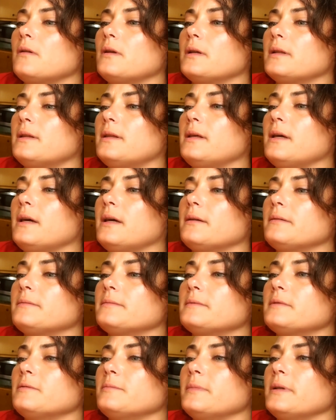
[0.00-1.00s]
like that
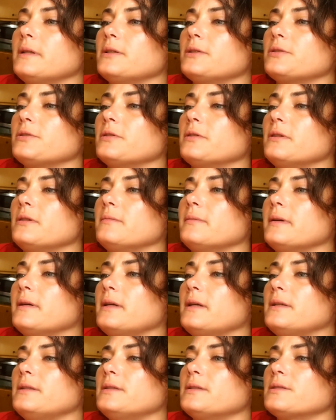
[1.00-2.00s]
to make sure that
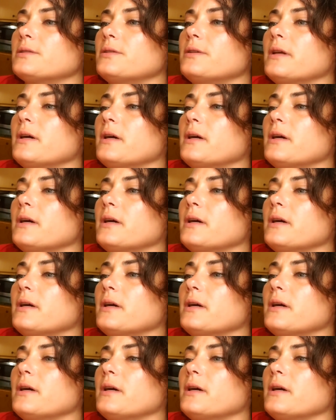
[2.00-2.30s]
my edges are